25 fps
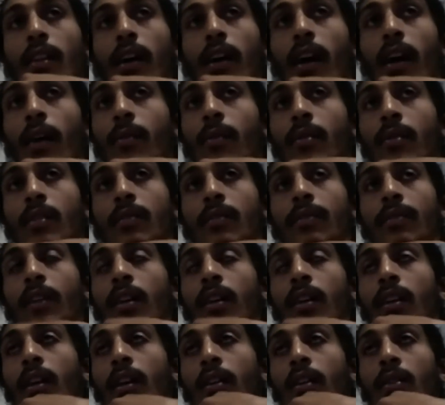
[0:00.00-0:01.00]
I wouldn't
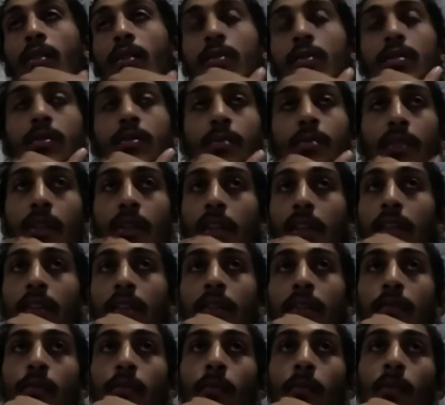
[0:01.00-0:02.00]
find that hard to
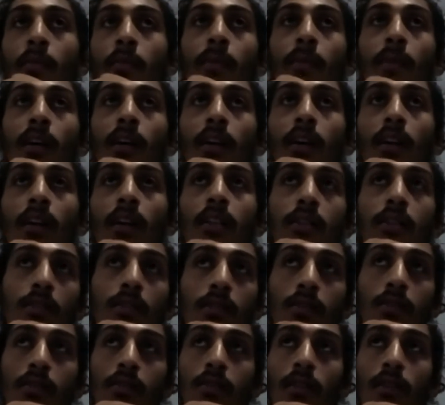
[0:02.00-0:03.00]
believe. One of my
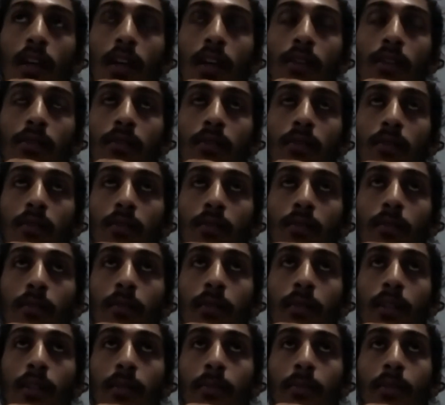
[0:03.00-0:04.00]
cousins, actually from
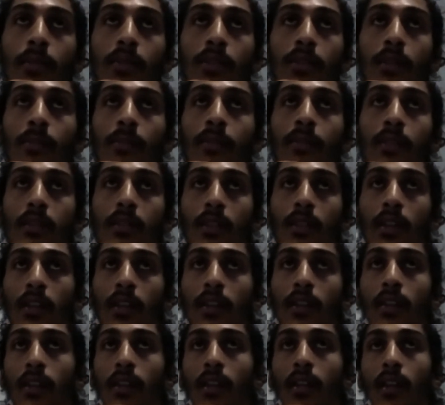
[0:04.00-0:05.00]
my Punjabi
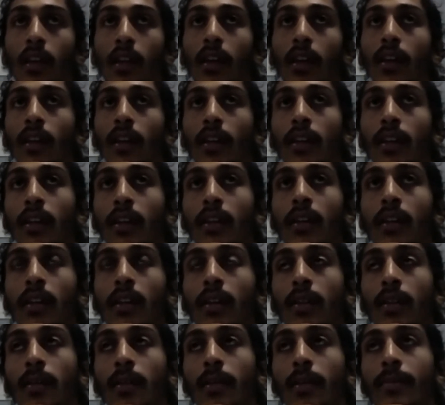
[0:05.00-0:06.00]
side, he
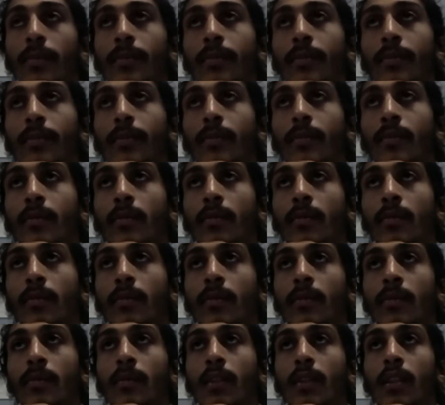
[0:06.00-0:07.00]
um
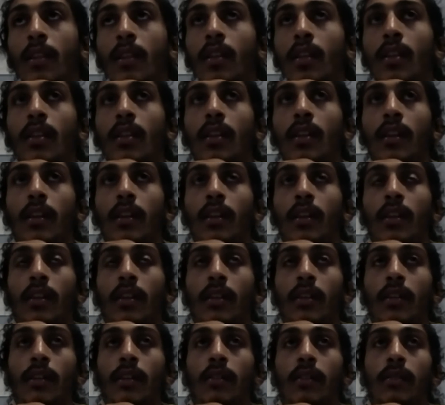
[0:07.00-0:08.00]
he like
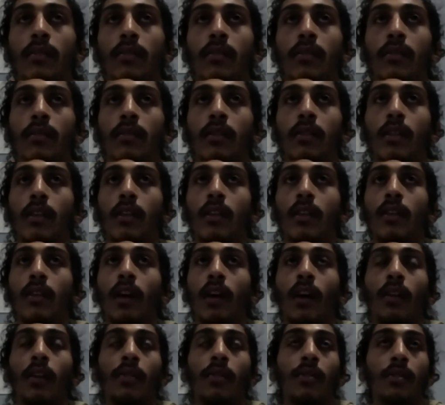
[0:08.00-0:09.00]
uh
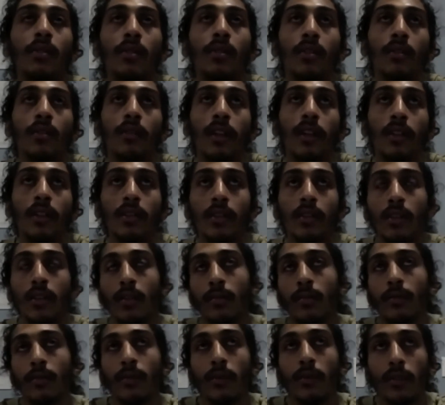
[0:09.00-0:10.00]
I don't know the correct
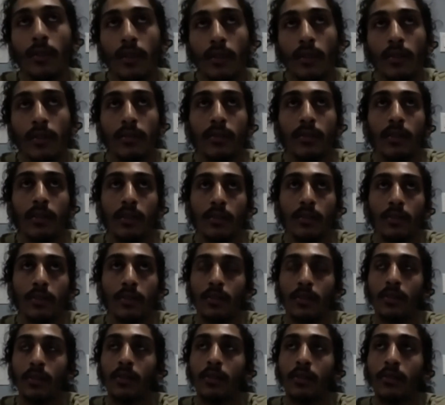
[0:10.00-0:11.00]
term for it, so
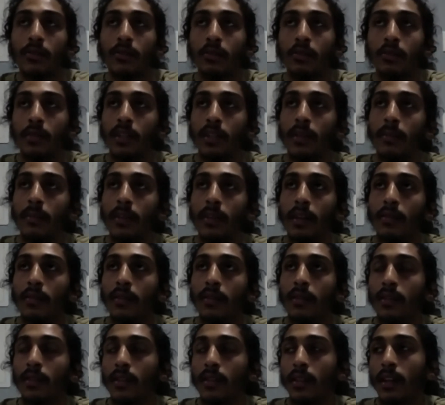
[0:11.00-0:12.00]
excuse me, I'm not
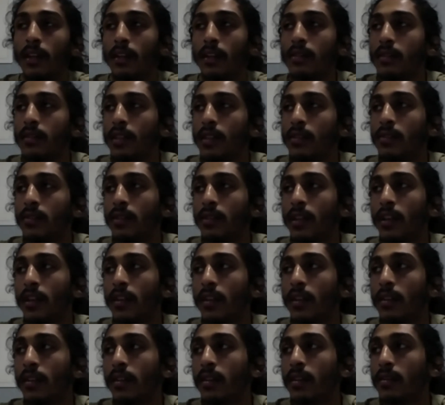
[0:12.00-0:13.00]
really as
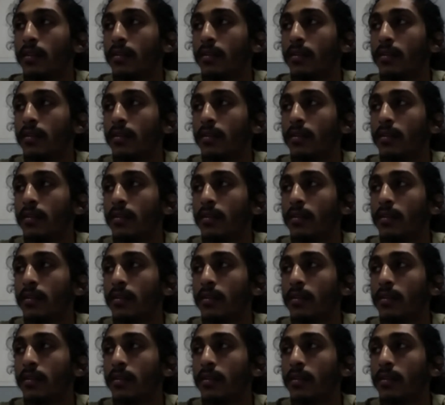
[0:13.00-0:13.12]
educated as